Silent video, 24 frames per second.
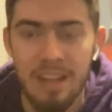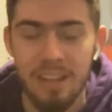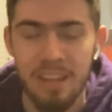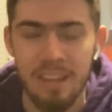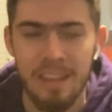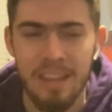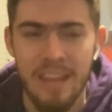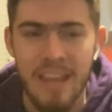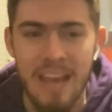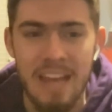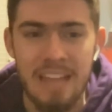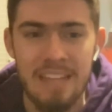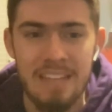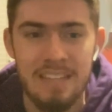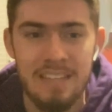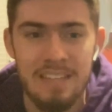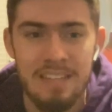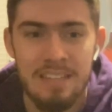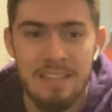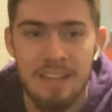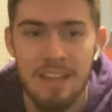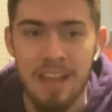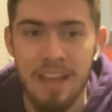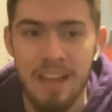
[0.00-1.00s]

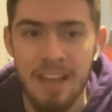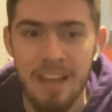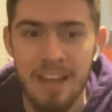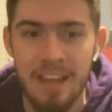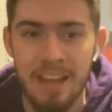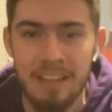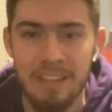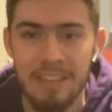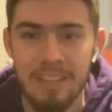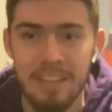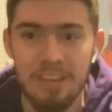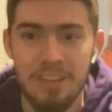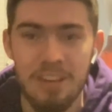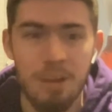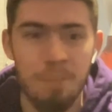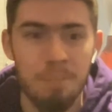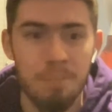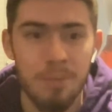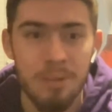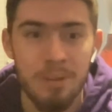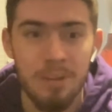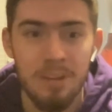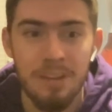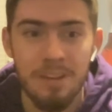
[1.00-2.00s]
last, the
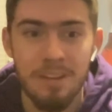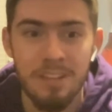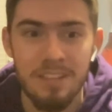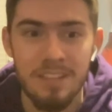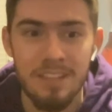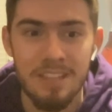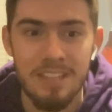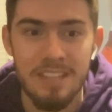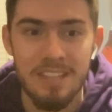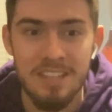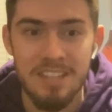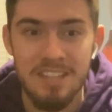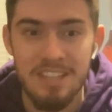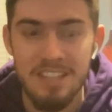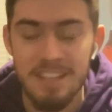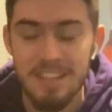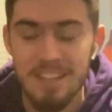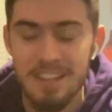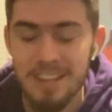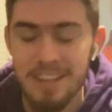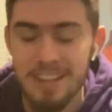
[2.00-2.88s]
number, the digit.